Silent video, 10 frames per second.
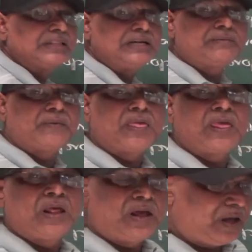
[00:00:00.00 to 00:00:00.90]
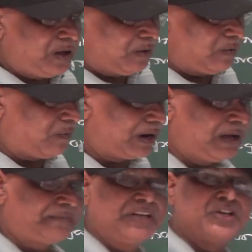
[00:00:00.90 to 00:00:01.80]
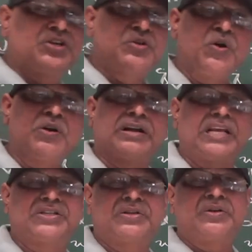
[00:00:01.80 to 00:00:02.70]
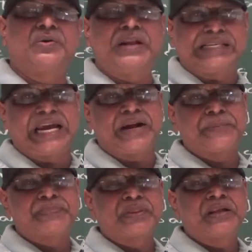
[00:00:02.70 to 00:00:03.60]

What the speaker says: that one of the sure tests to decide